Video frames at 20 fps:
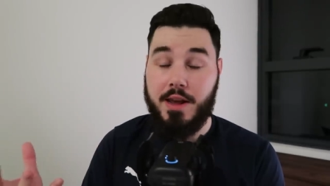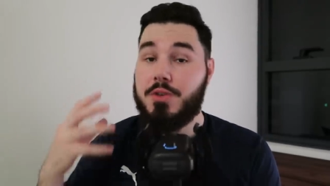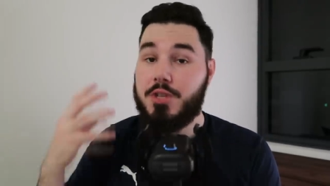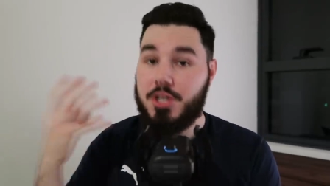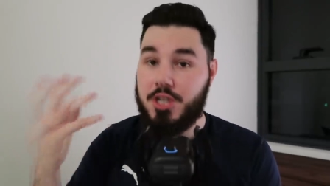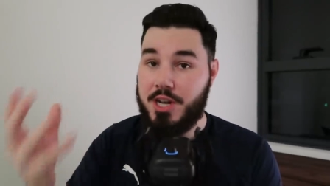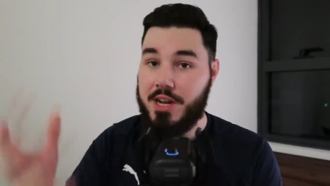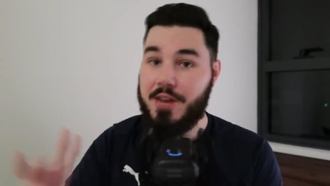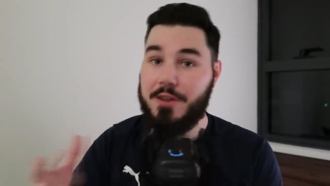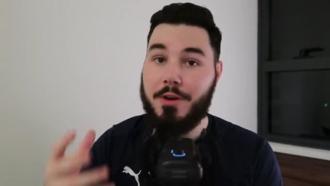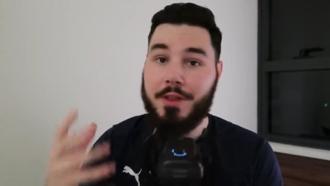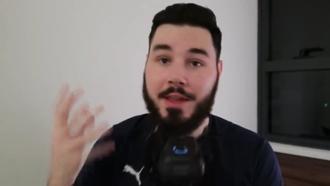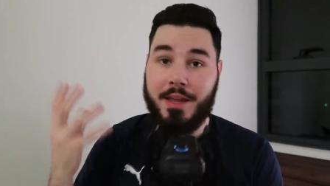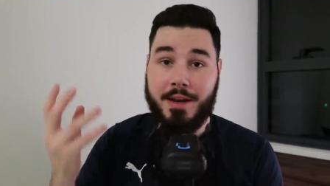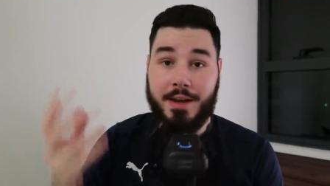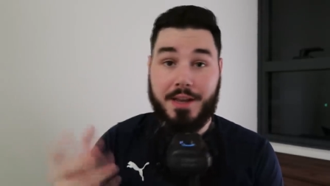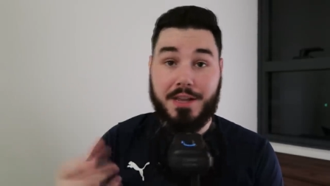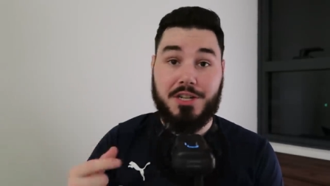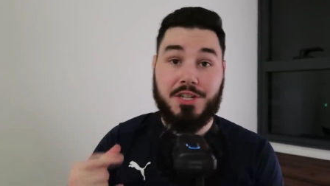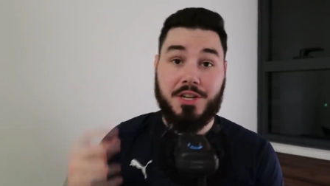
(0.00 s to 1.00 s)
who cheer on their
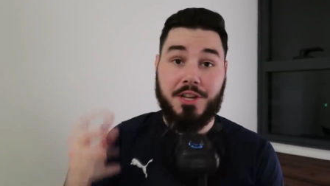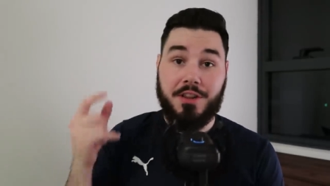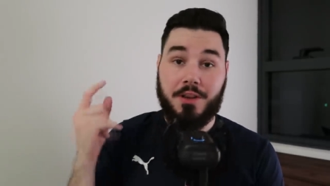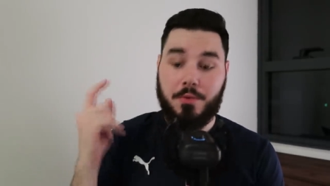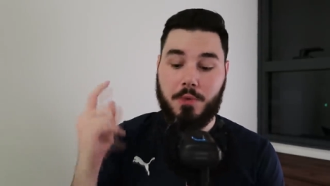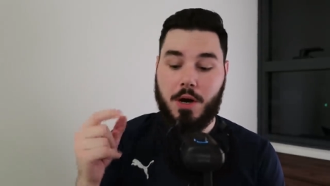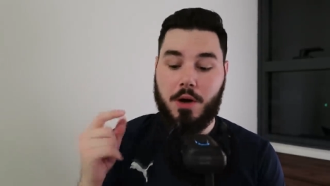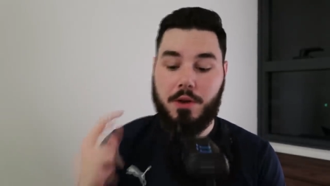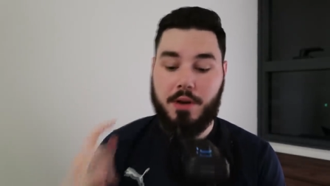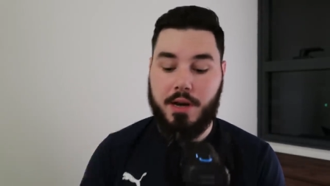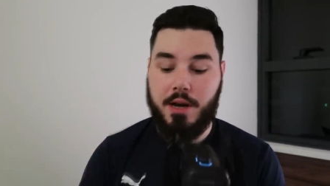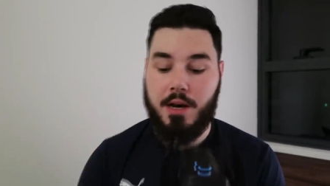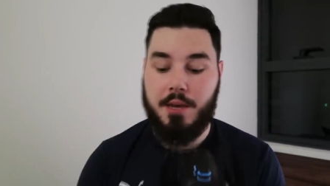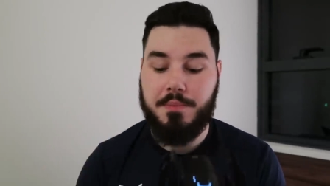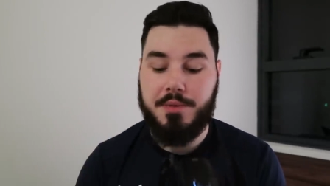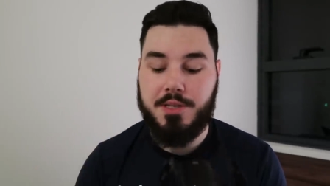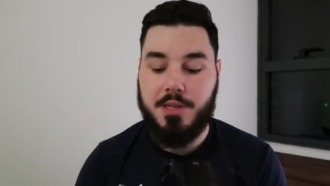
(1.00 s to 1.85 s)
nation in the World Cup.